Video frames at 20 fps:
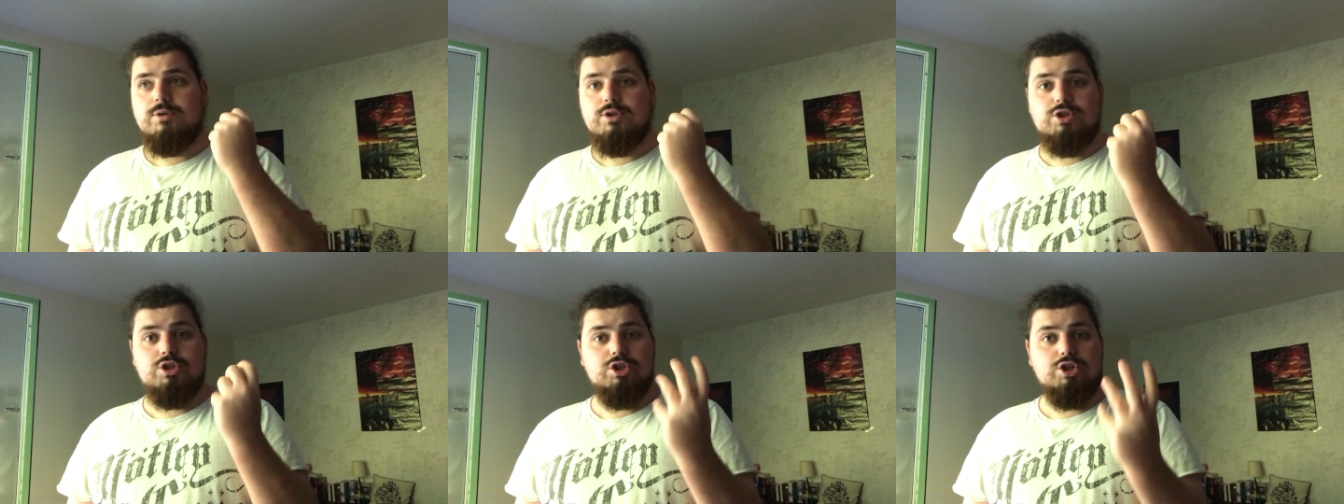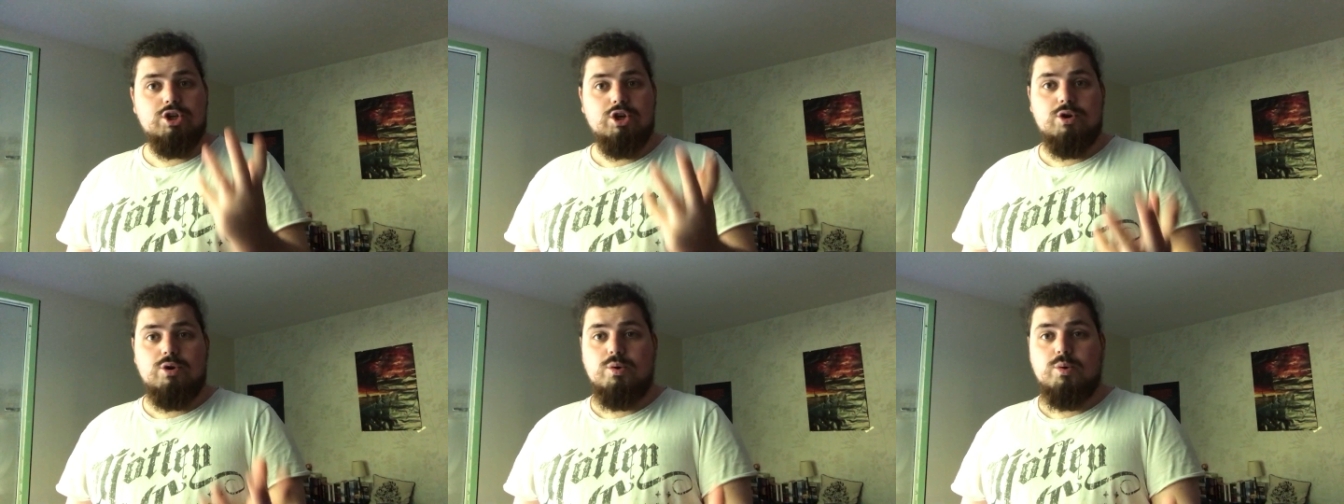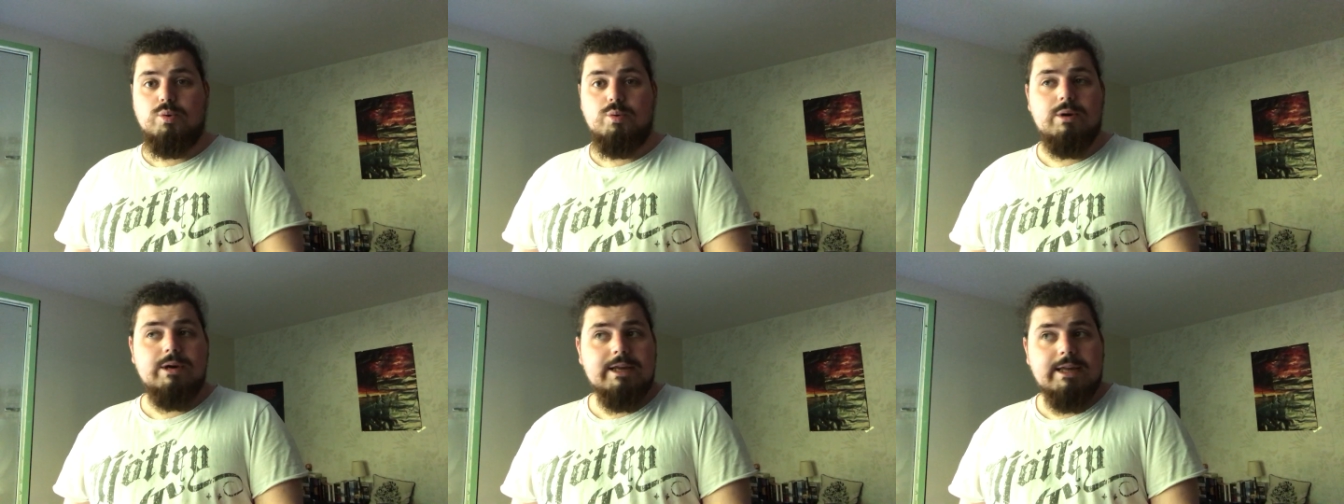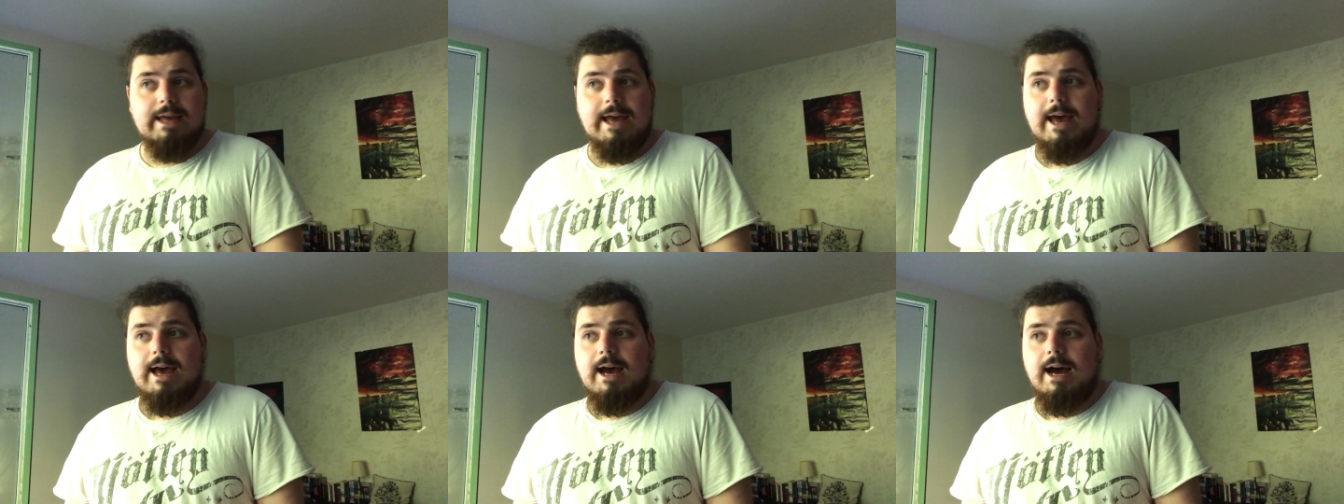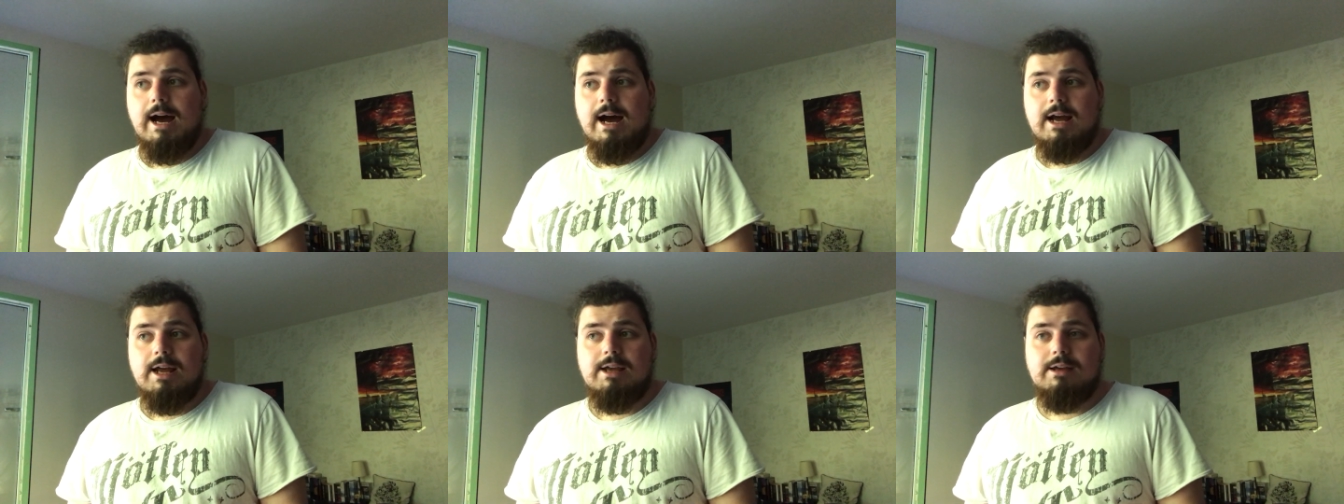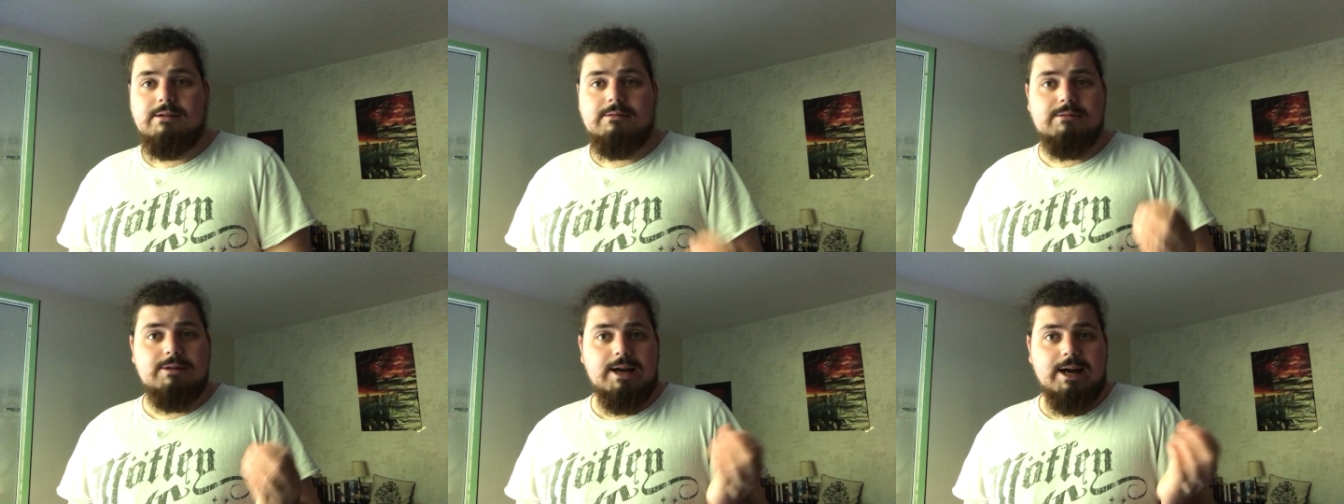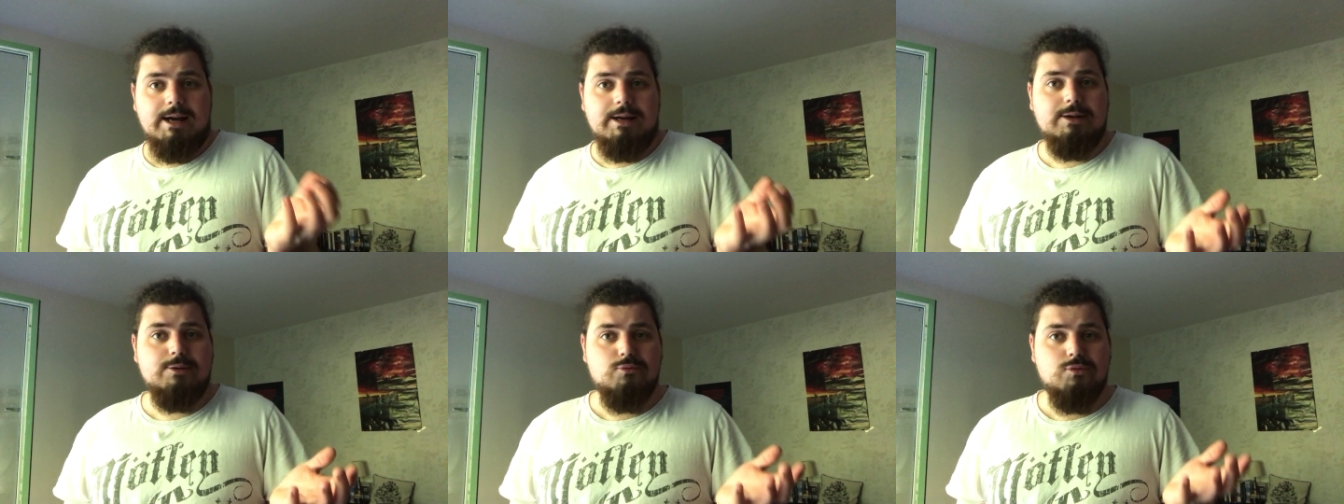So yeah, I
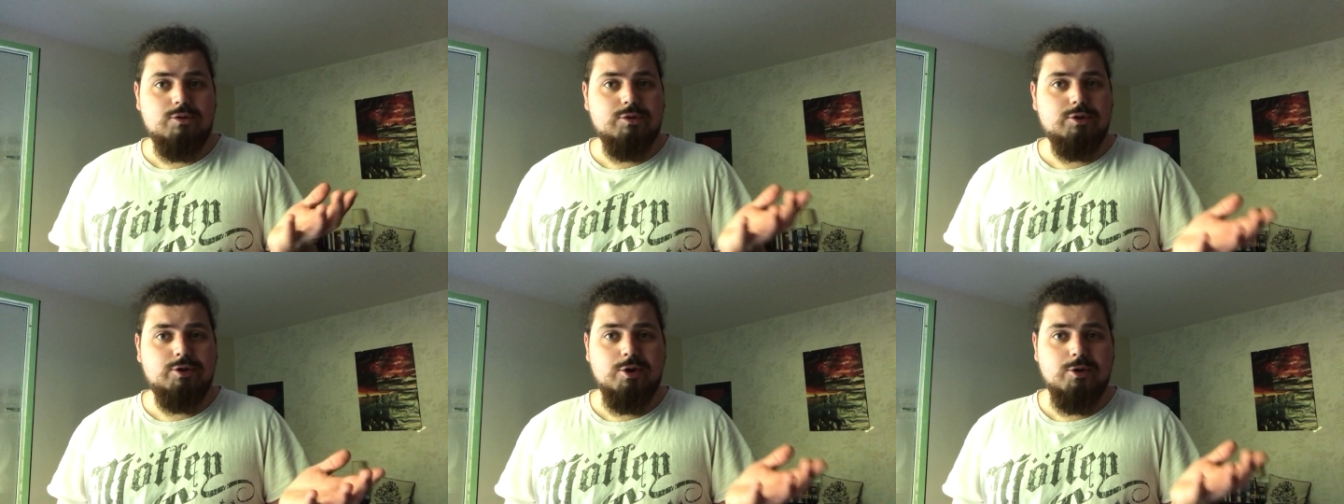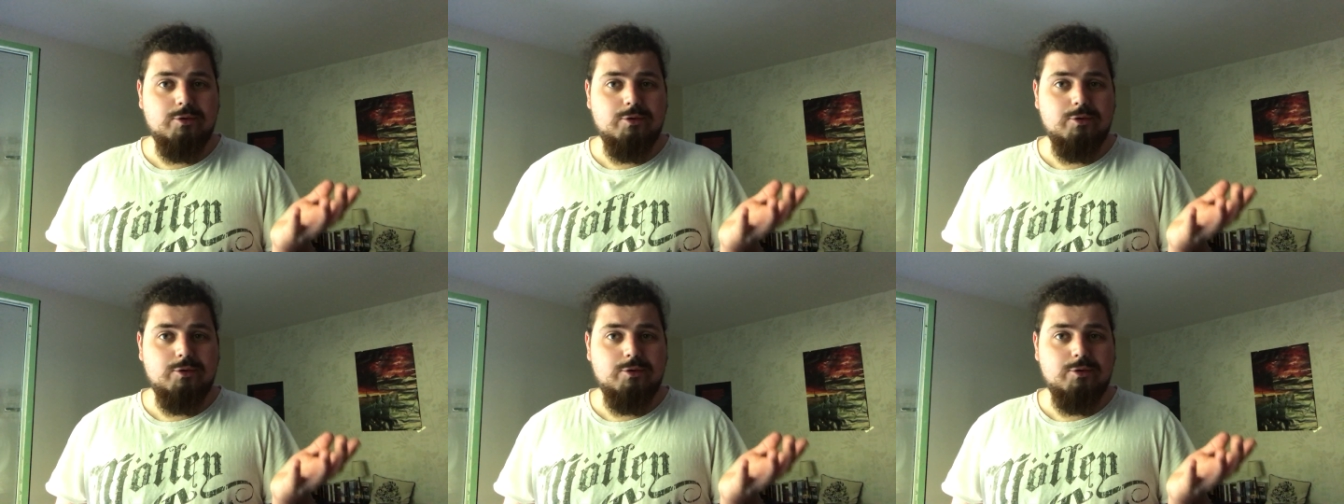kind of want